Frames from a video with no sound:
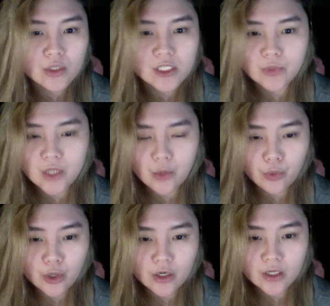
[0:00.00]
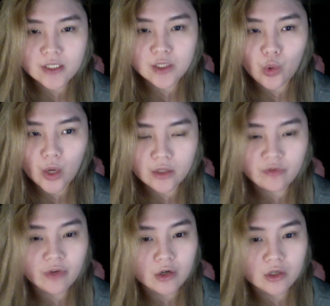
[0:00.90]
September is quite a
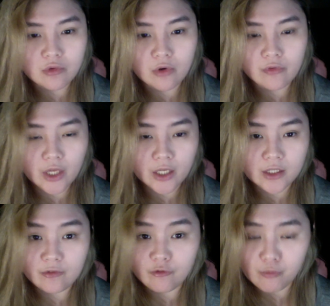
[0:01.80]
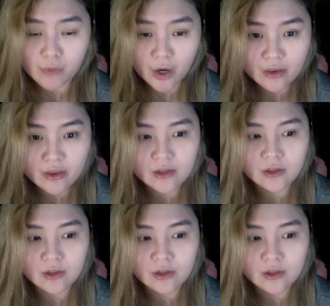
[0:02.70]
very reflective month,